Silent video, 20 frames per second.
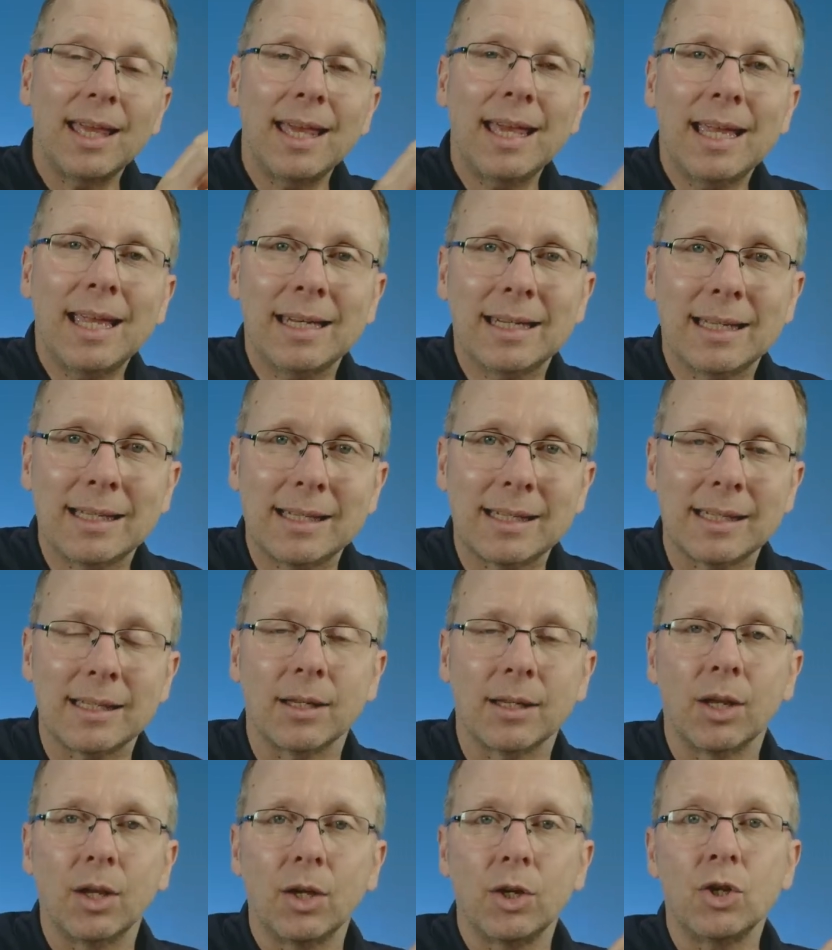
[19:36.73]
innocent,
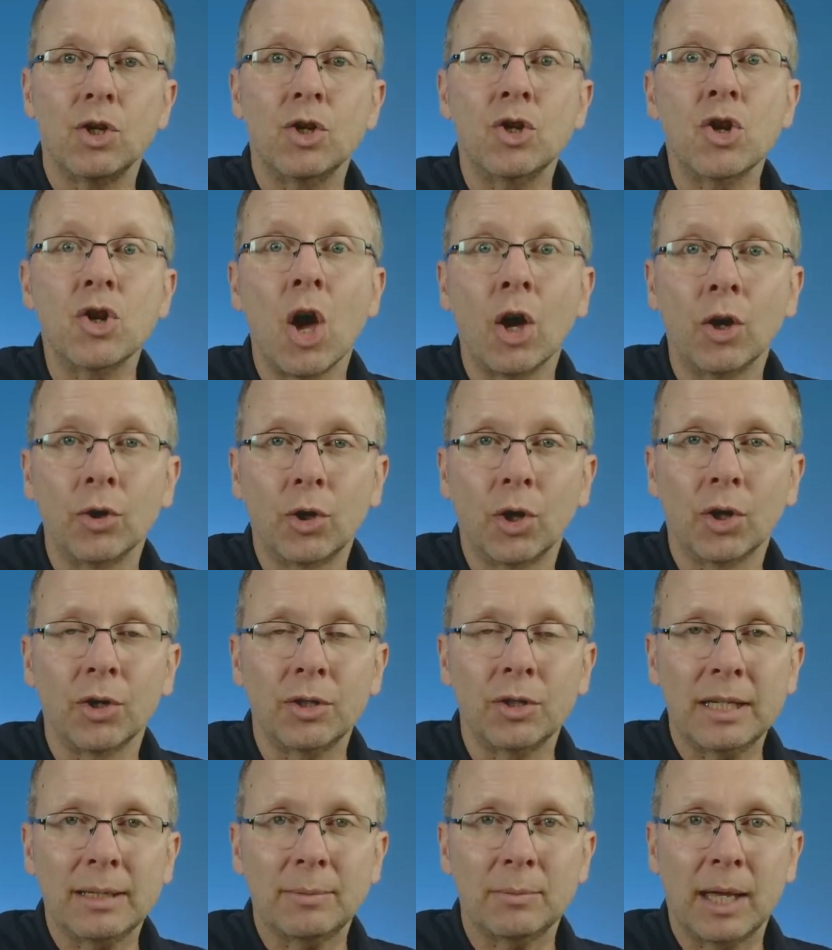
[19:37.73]
no
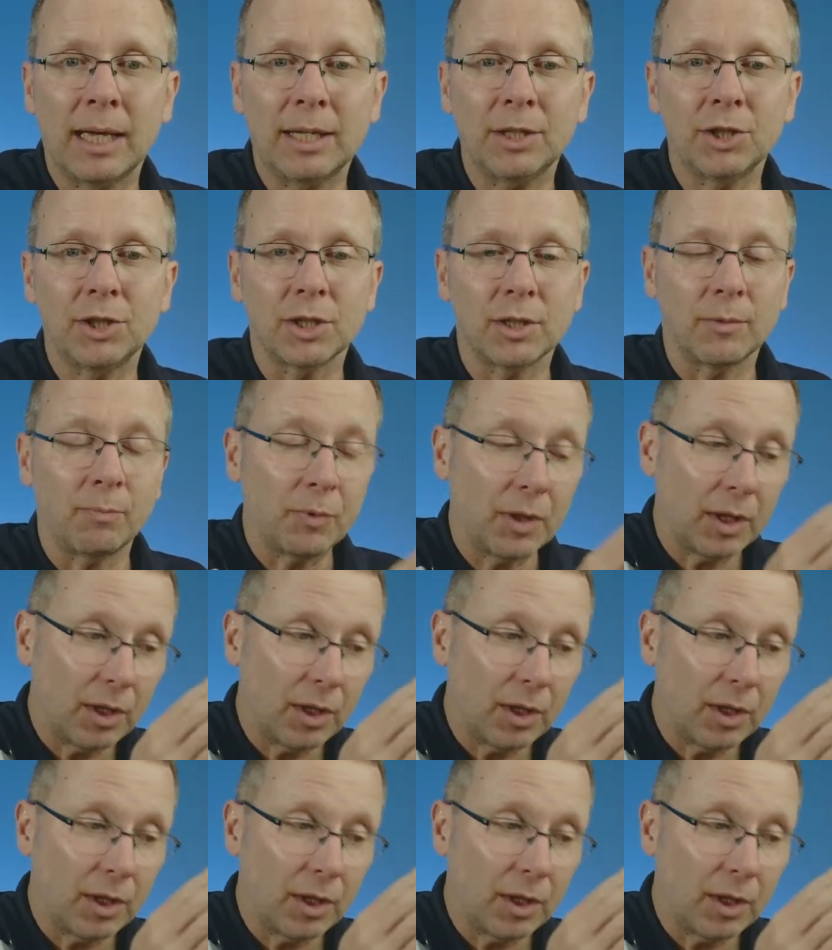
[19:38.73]
condemnation.